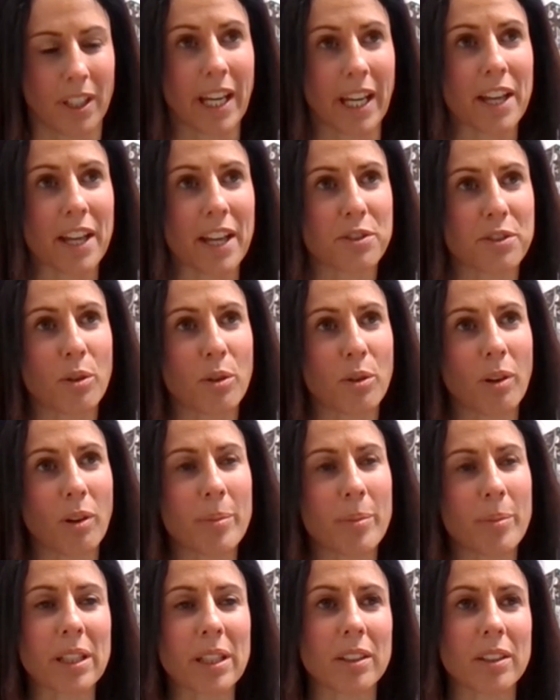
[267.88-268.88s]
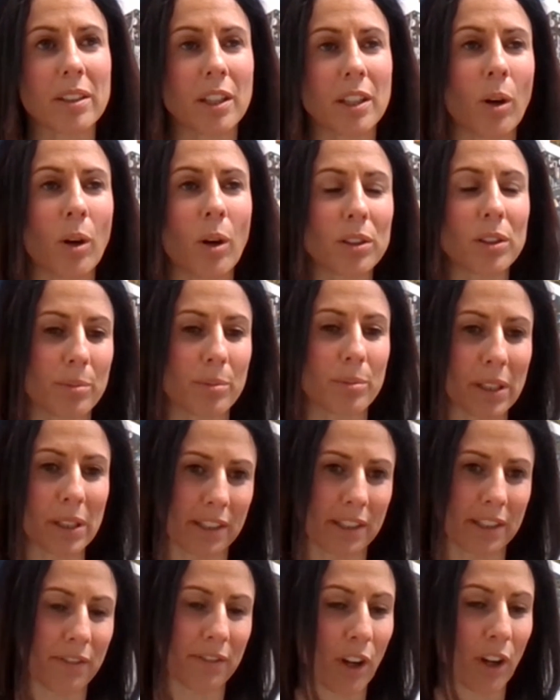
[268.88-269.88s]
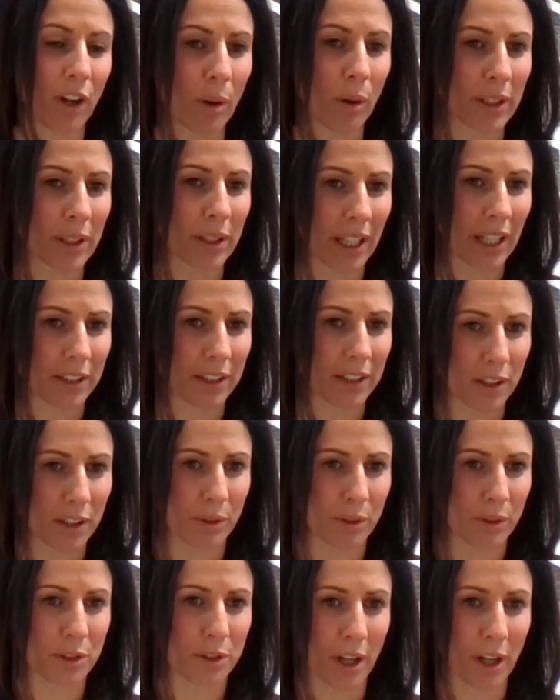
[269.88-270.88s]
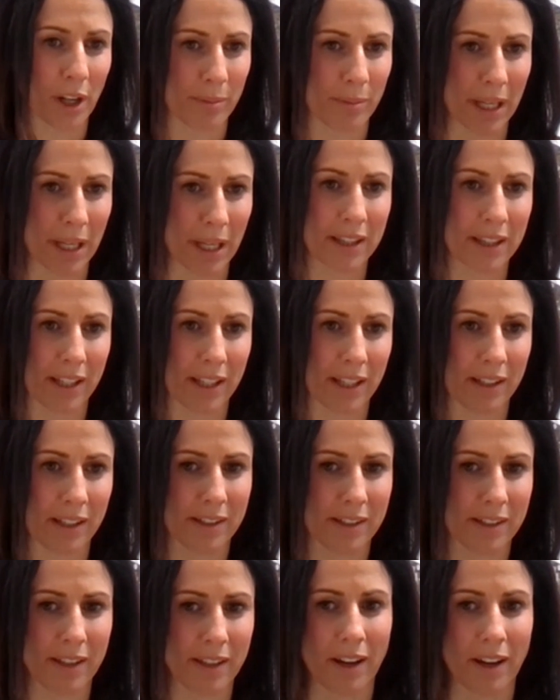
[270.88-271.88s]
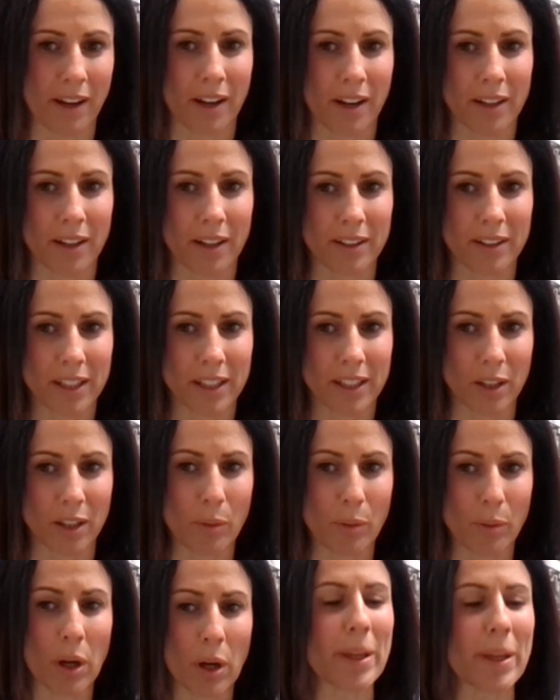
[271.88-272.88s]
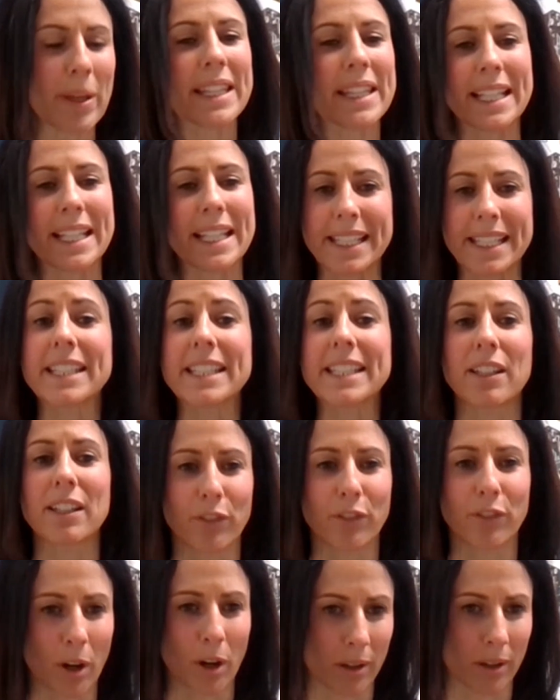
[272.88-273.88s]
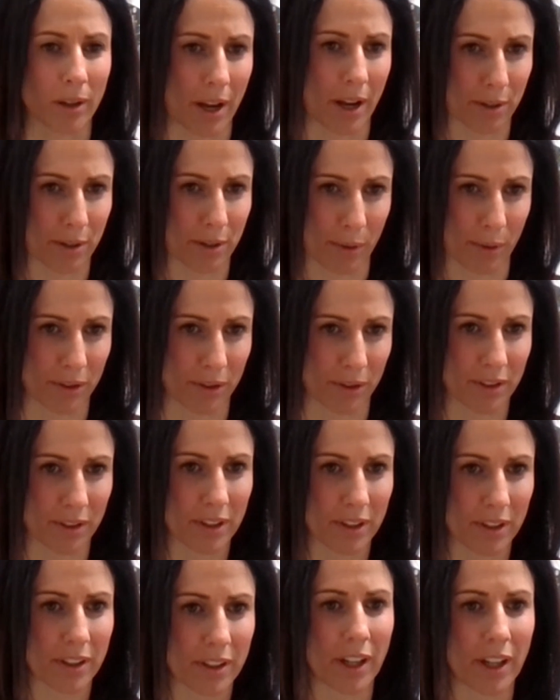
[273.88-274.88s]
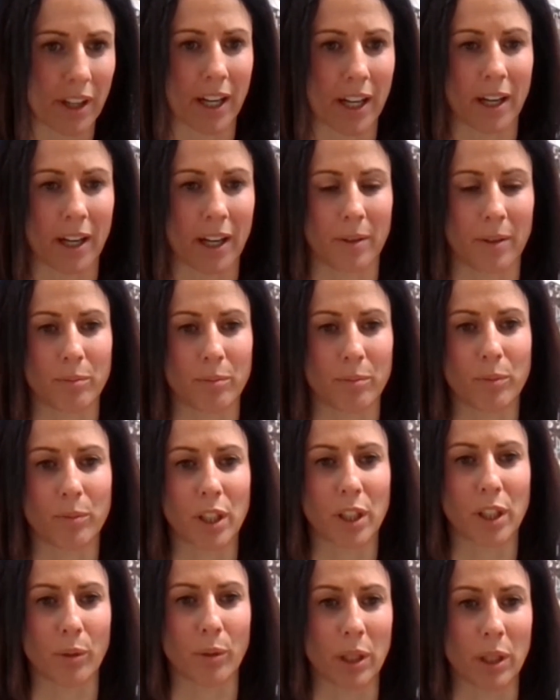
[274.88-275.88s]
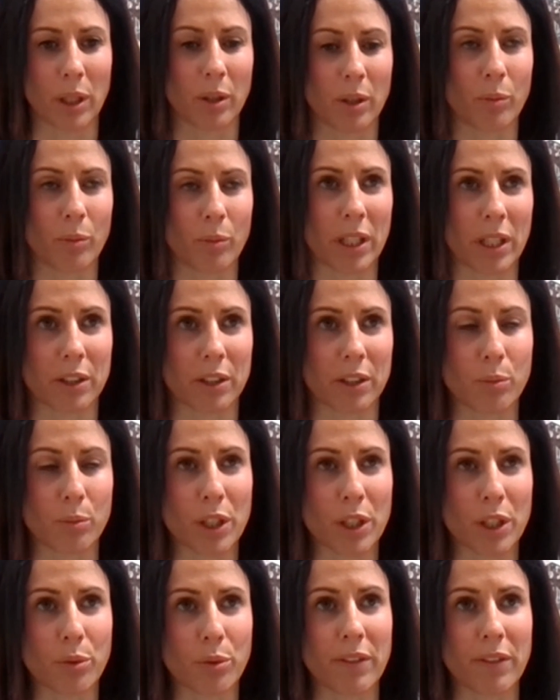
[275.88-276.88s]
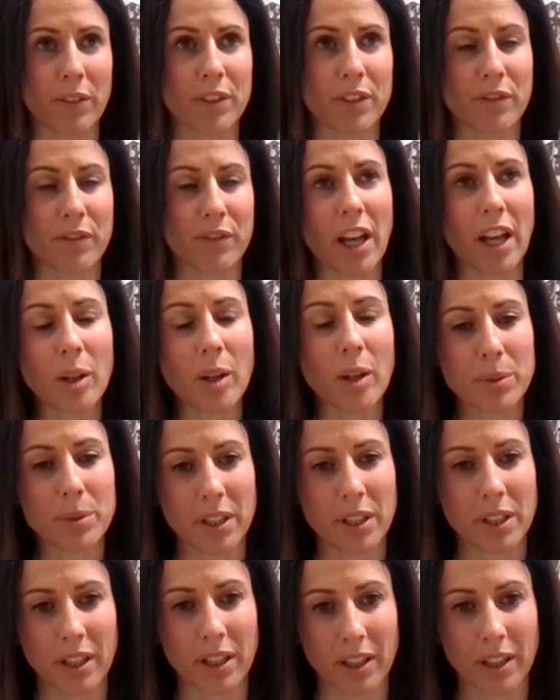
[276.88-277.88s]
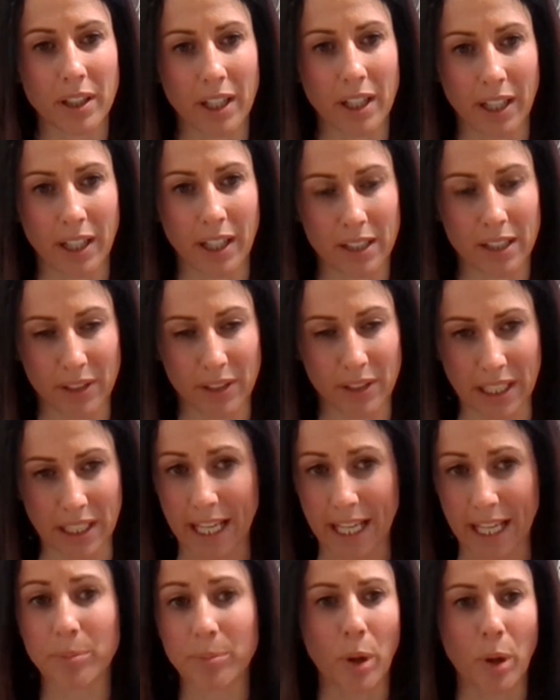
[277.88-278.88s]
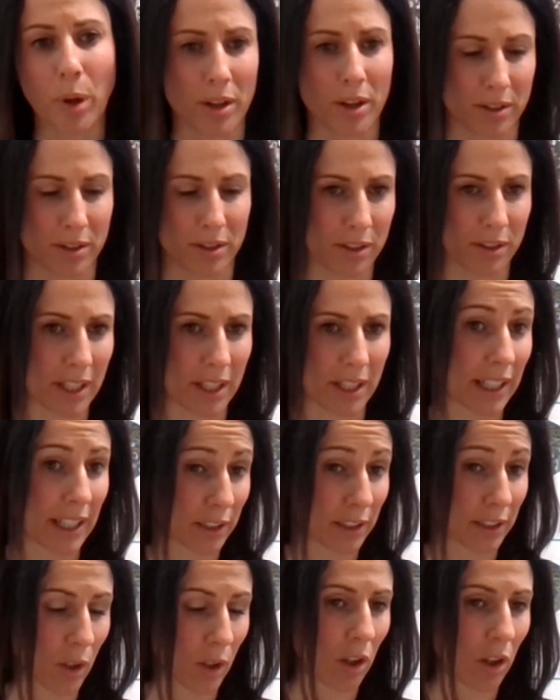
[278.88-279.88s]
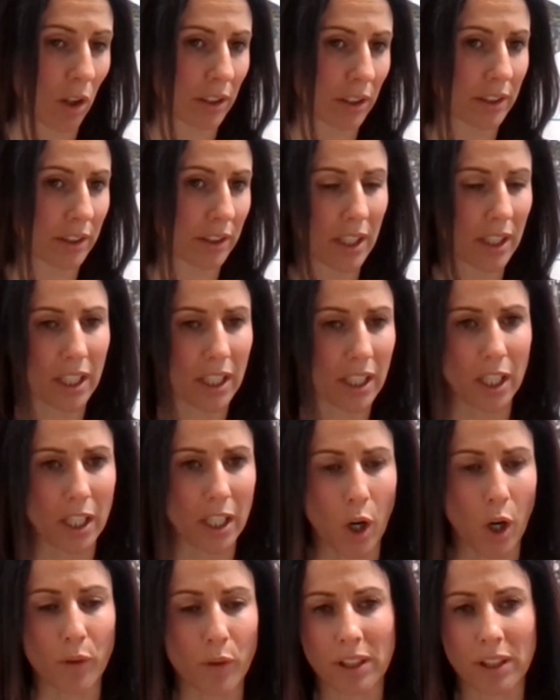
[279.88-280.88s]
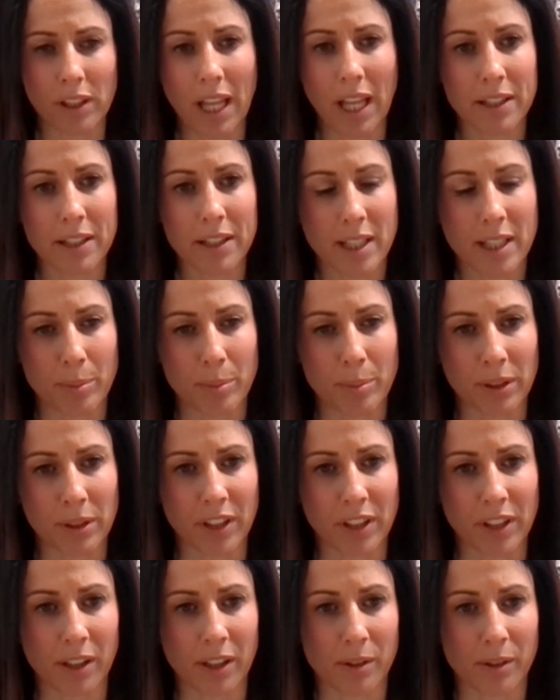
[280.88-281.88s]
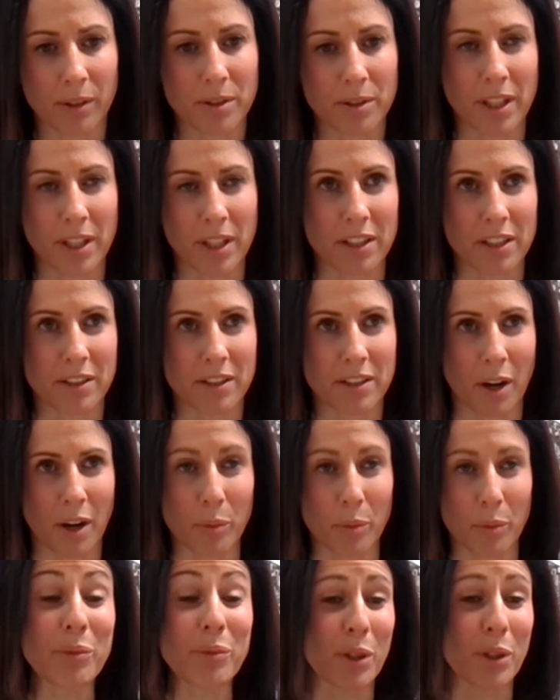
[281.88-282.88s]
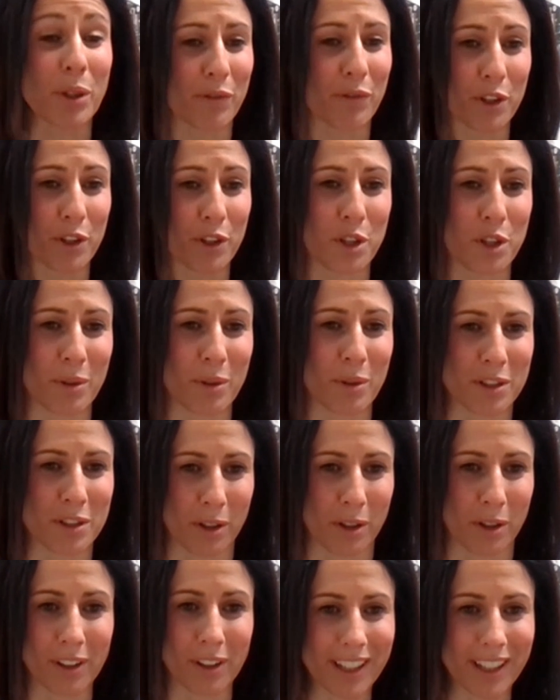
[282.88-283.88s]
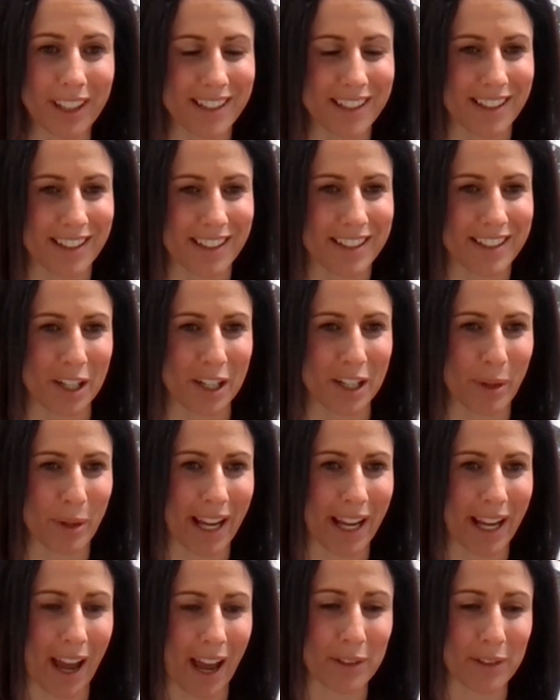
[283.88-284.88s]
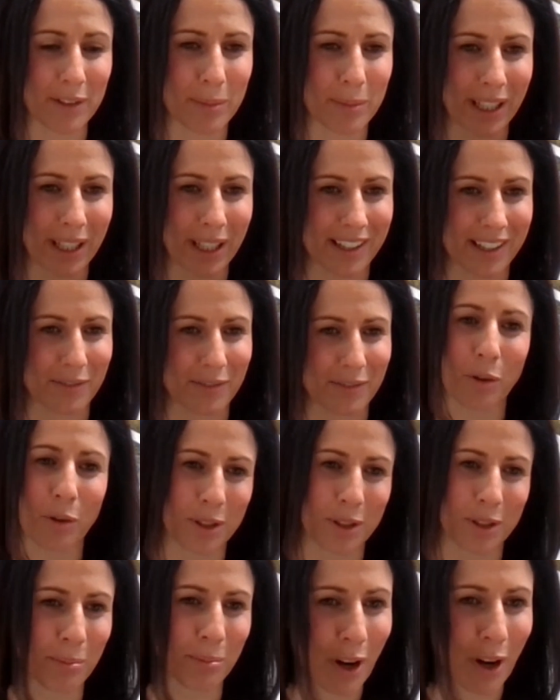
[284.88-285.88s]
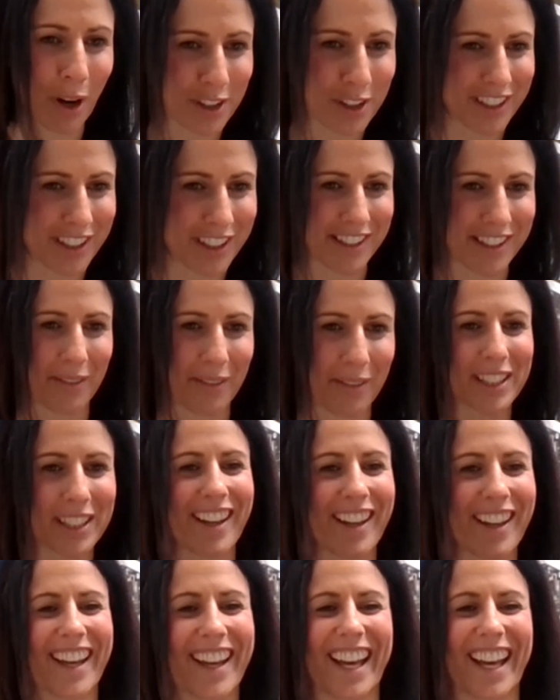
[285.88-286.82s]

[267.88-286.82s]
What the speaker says: Yeah, so ultimately, Stefan, what we like to do is try to make things, we want to make things easy for our customers. We've developed a kind of a gate process, I like to call it, over the last couple of years that we refer to internally as the stairway to heaven, because of course a project is heaven.